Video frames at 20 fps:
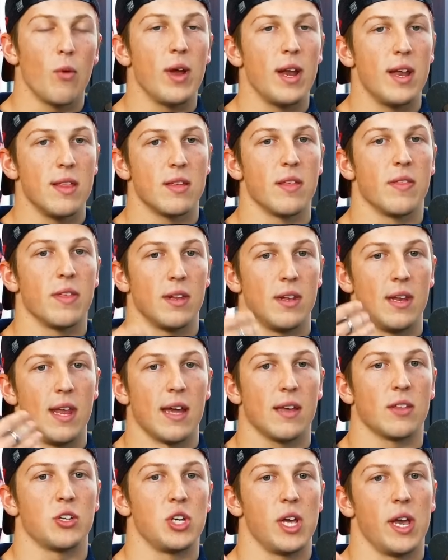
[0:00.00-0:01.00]
went into the
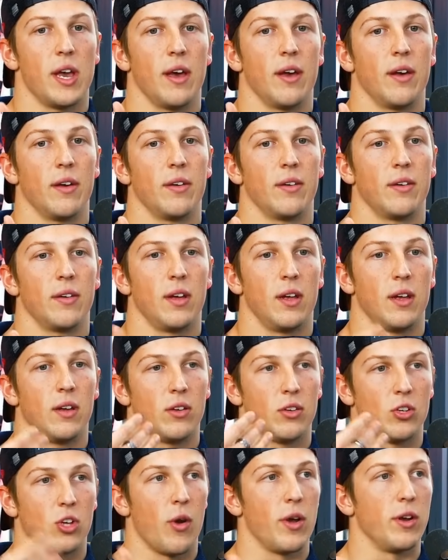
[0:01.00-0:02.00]
next year
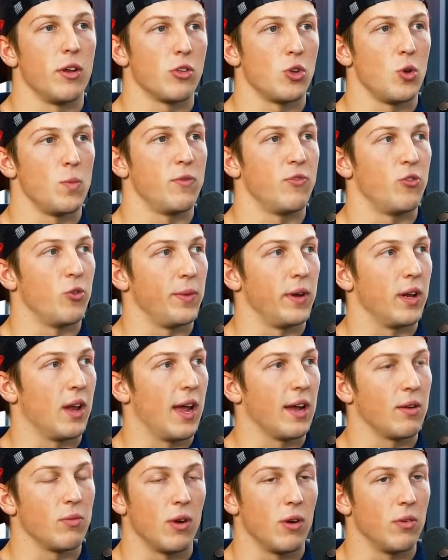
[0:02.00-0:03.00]
going to Super Formula
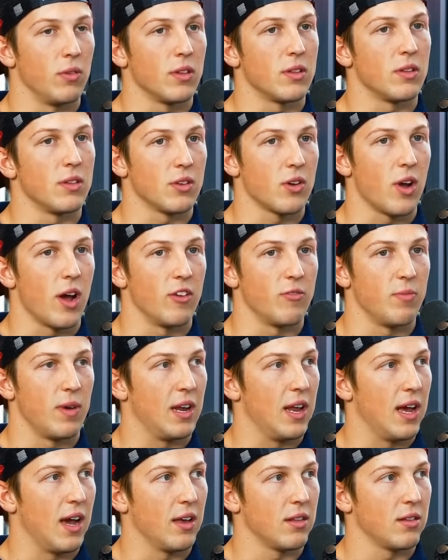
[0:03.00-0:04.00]
like, well, this is kind of my
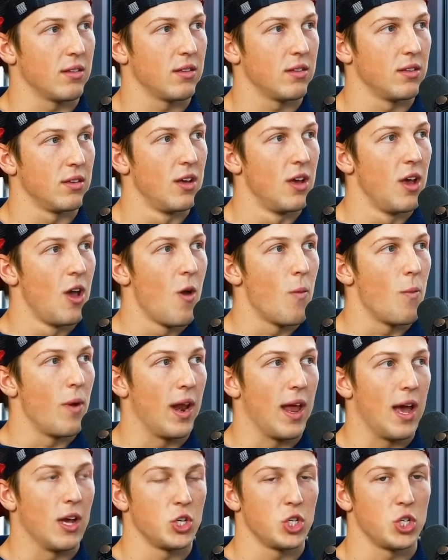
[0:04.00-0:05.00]
last
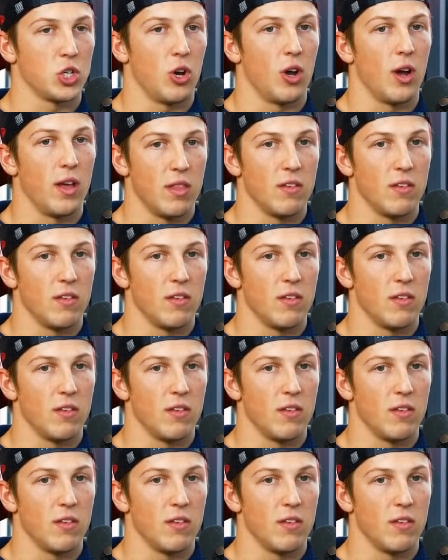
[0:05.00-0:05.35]
shot.